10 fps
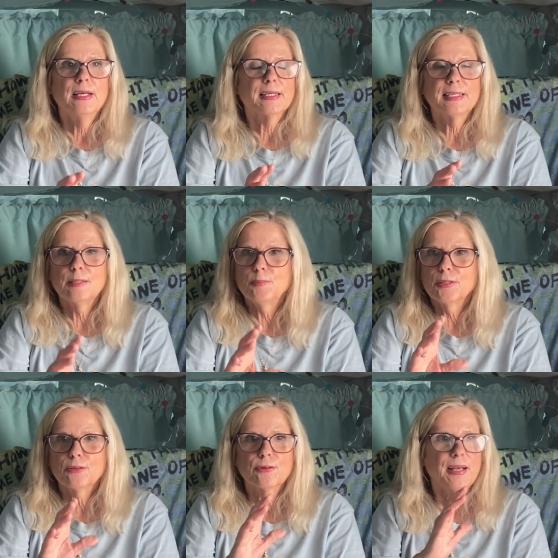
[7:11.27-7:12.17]

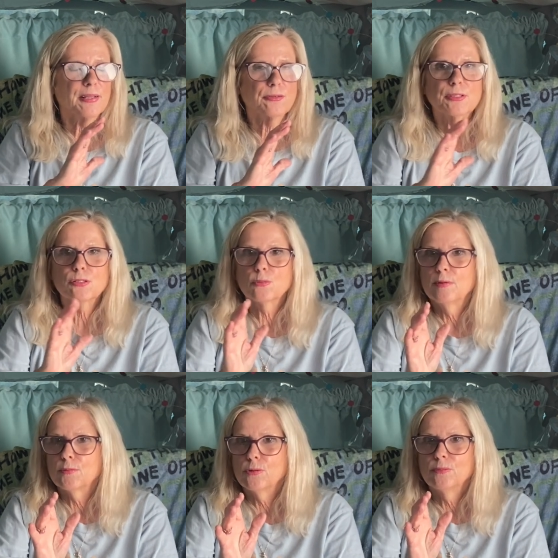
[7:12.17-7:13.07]
keeping your head on a
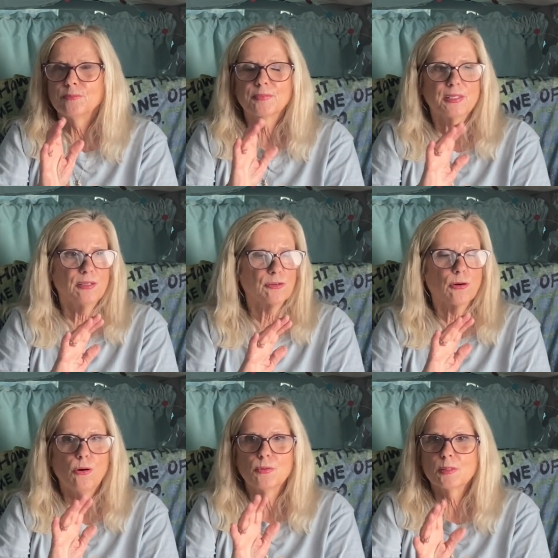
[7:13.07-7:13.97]
swivel, you know, you're
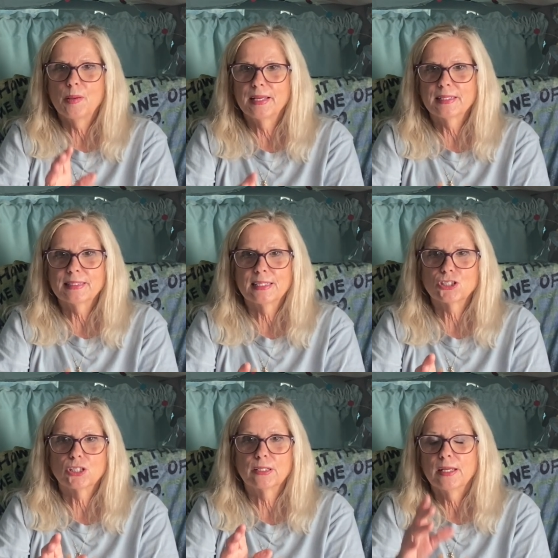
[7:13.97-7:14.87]
always paying
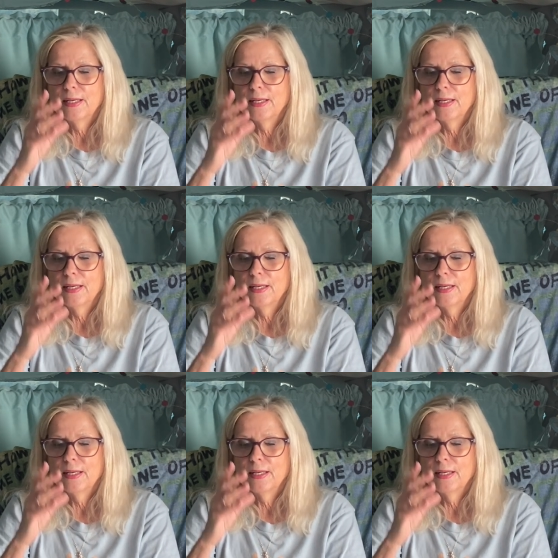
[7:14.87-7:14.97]
attention,